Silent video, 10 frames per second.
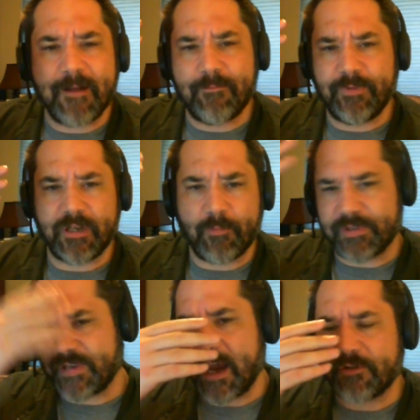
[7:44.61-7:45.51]

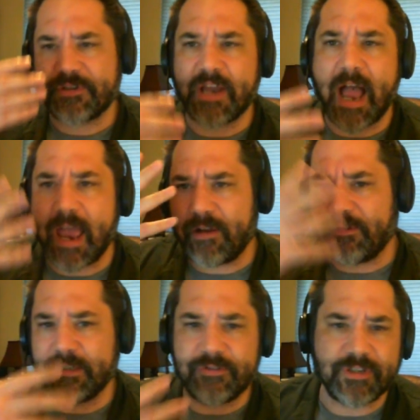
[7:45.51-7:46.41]
With his
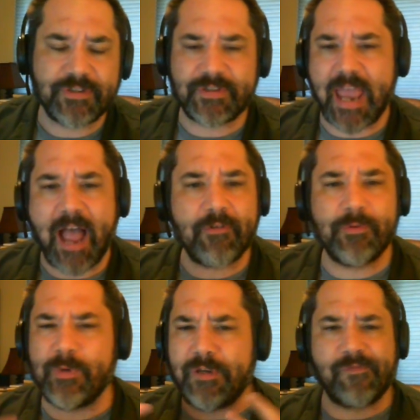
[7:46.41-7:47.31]
hairstyle and just
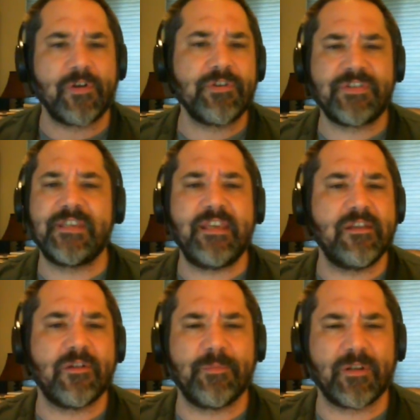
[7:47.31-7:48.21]
how when you first
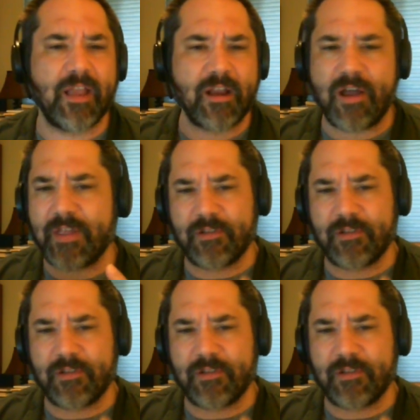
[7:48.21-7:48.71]
see him, you're like,